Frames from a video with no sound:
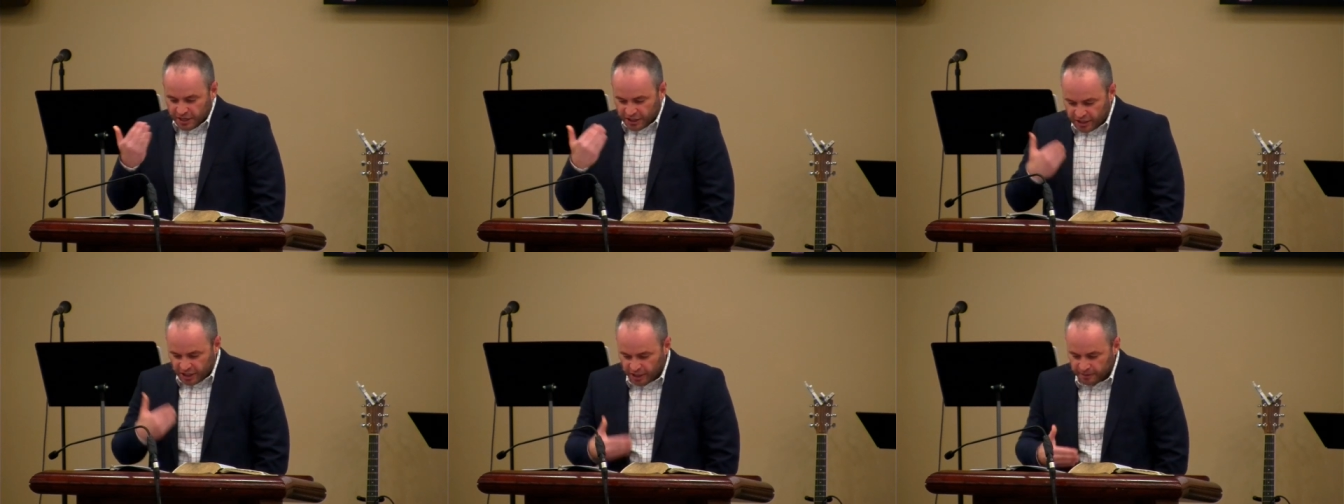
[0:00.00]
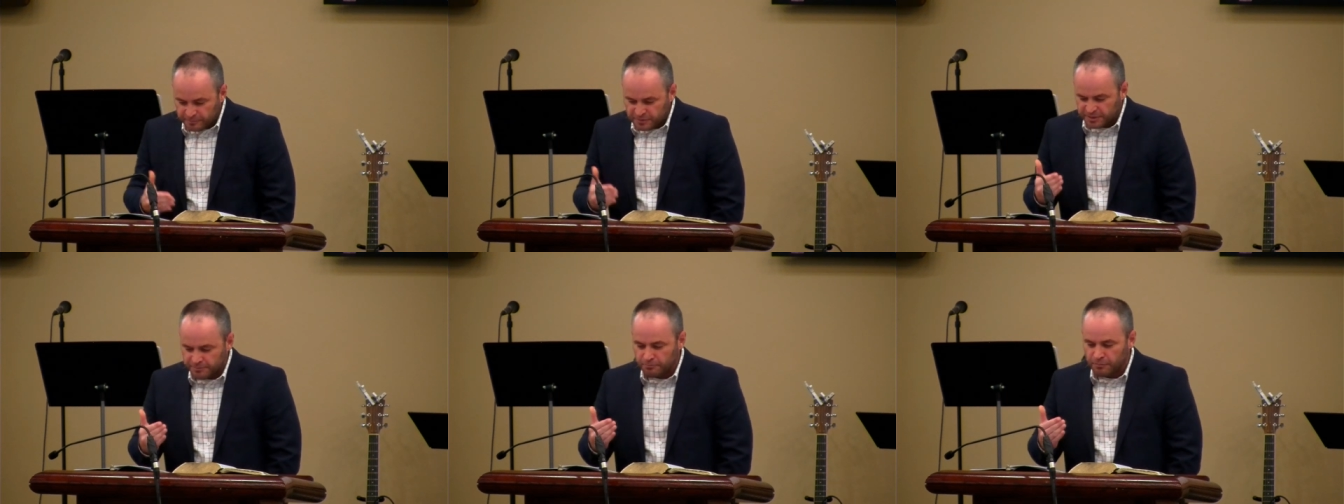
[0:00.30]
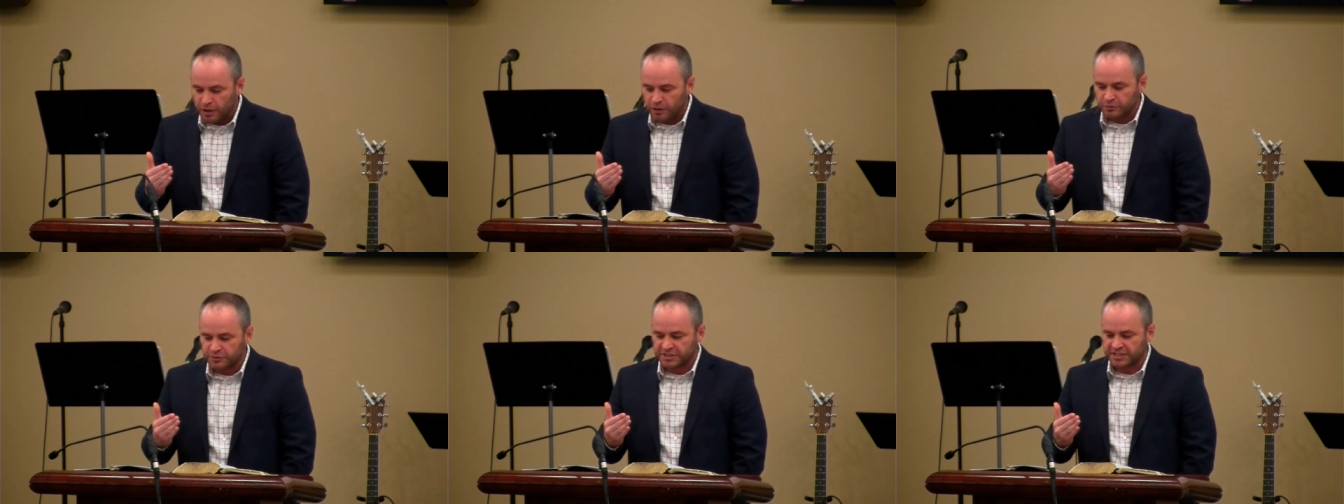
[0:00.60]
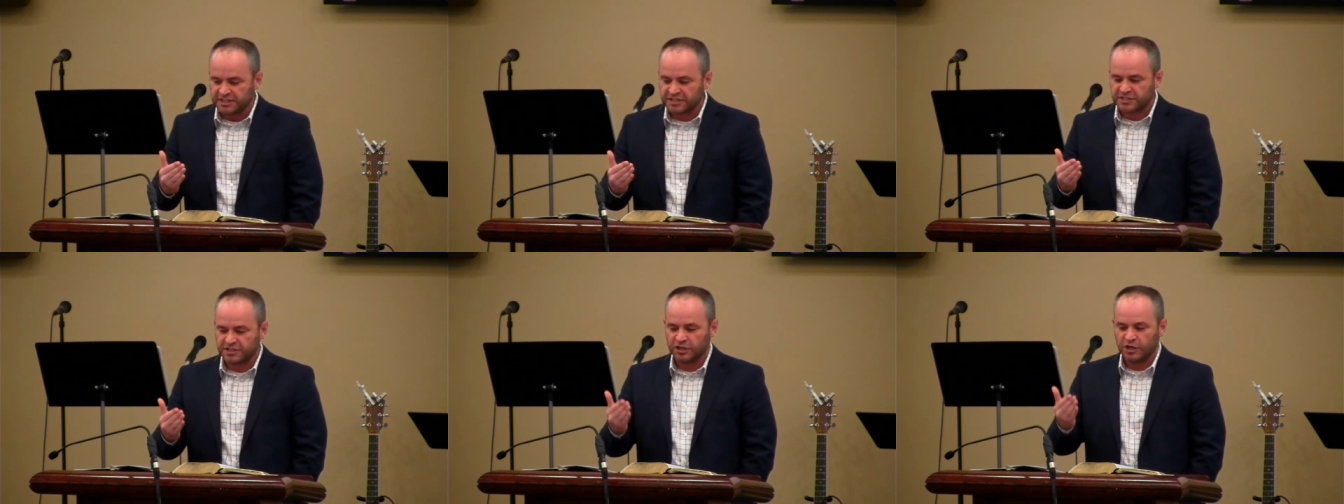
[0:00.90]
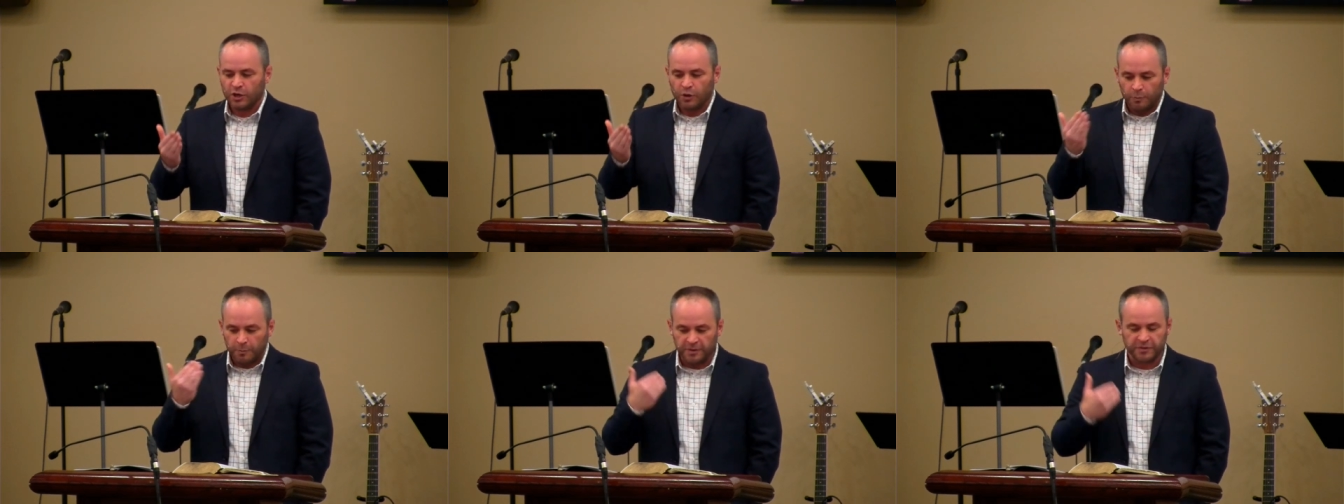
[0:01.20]
come to Moses
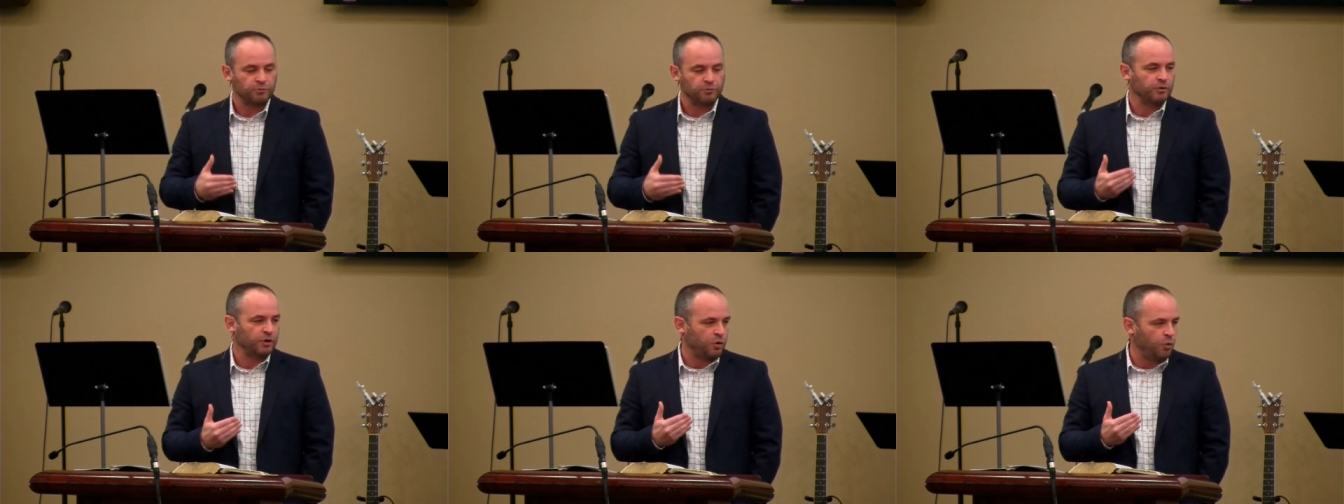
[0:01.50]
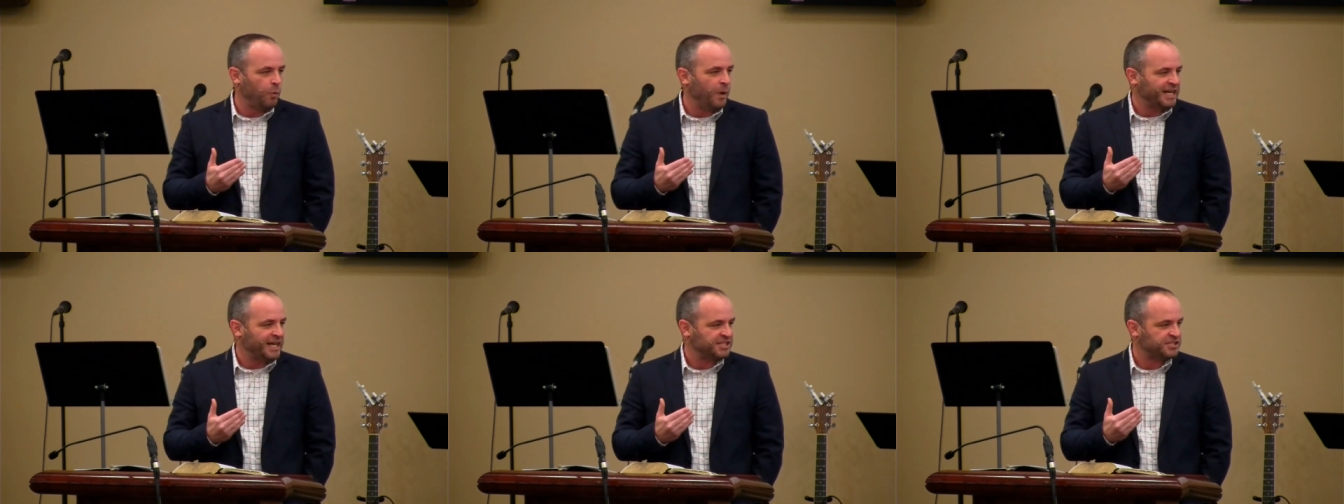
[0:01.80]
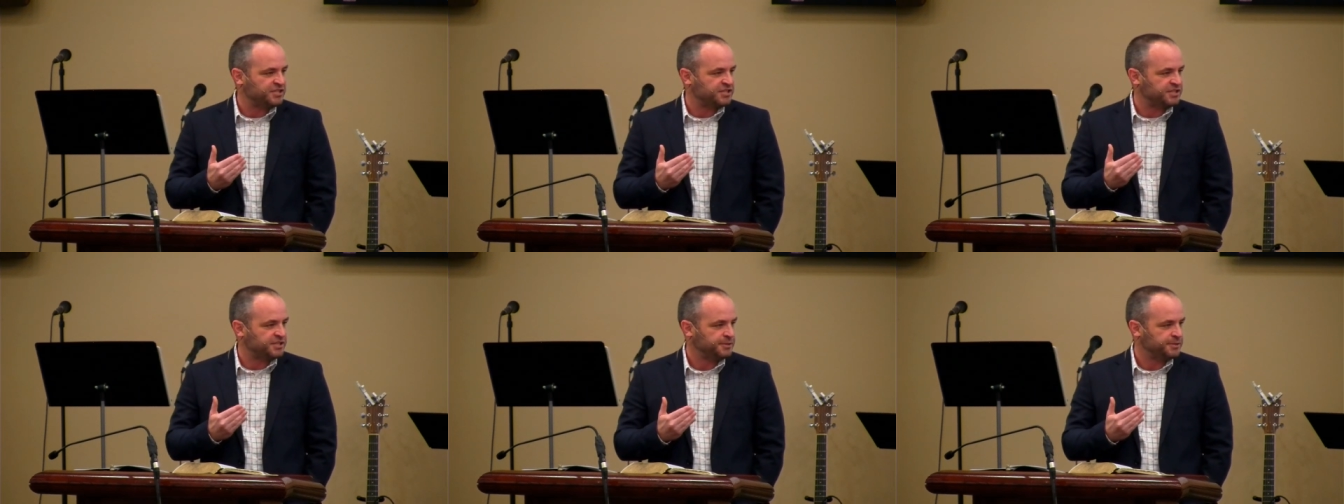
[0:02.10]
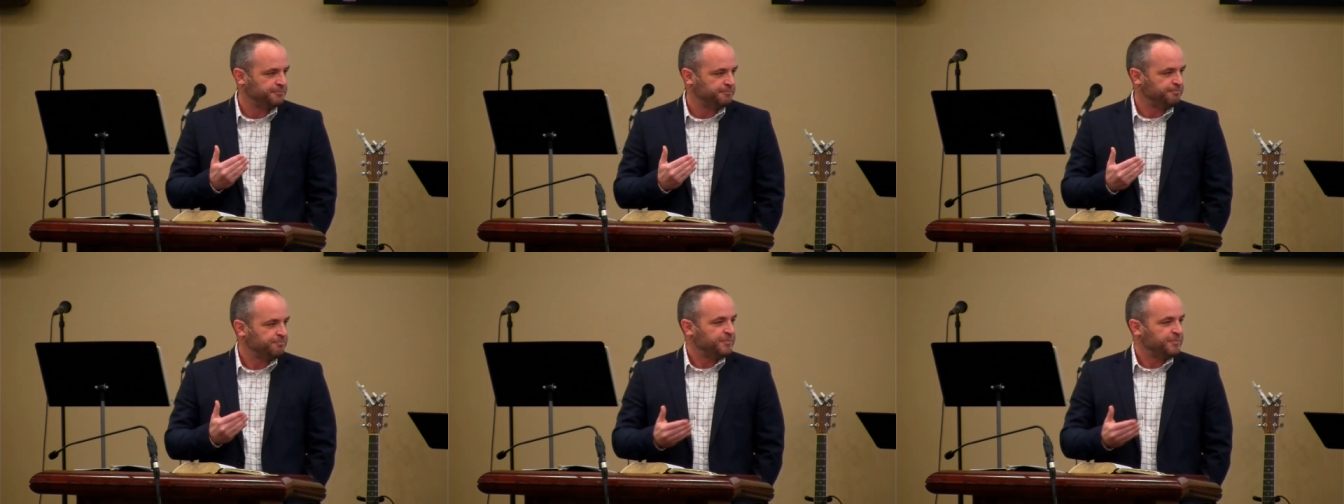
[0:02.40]
with a request.